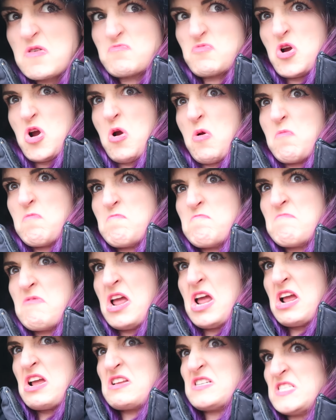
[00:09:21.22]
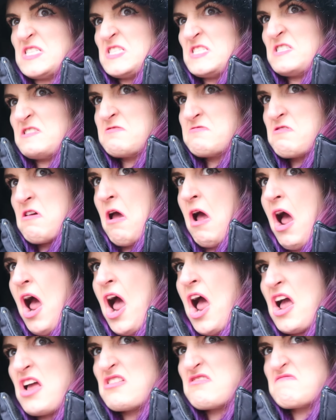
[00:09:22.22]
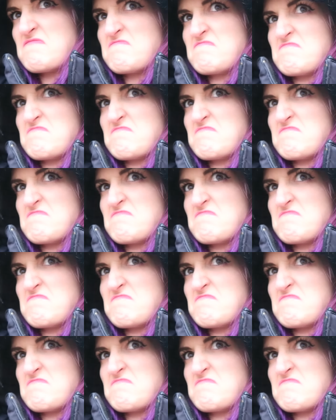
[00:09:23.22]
I'm going back inside.